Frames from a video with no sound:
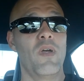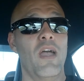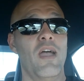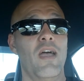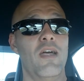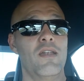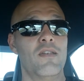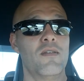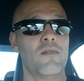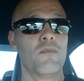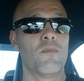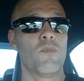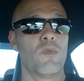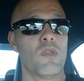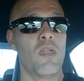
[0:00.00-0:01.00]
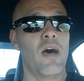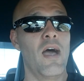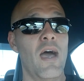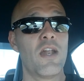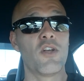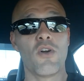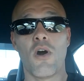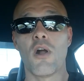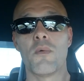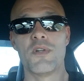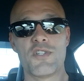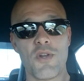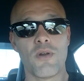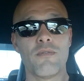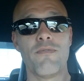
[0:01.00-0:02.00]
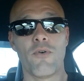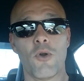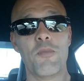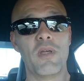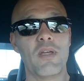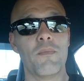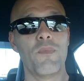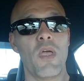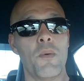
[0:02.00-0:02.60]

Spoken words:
And I had a car reserved for me.